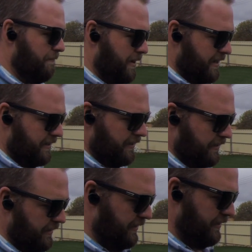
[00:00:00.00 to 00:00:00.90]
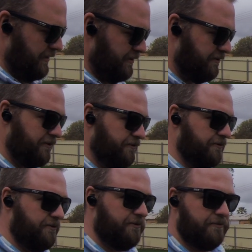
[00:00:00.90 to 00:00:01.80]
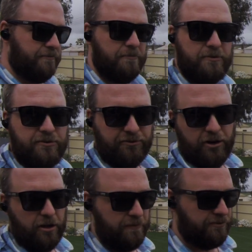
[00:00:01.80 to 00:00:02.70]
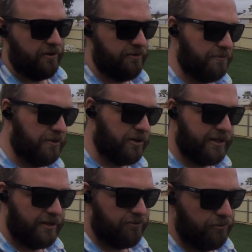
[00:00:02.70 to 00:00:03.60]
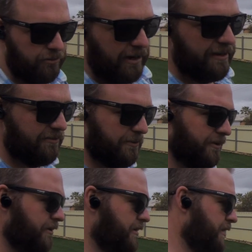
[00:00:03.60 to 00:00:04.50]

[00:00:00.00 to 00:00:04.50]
But this is just an oversow, so I'm not going to go too crazy with it.